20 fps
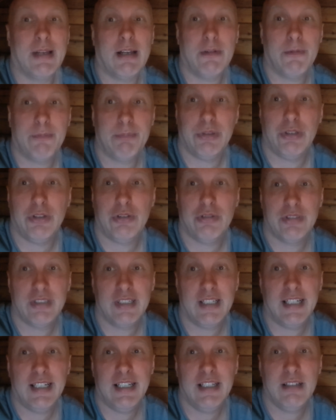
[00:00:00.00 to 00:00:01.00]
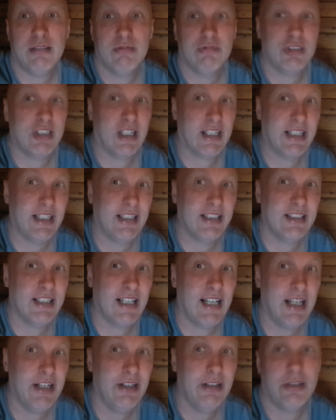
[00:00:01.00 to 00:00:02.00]
about Bruce Lee, Jackie
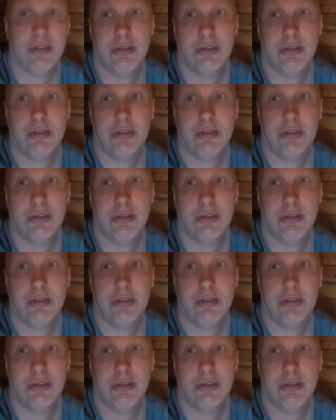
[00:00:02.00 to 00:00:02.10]
Chan,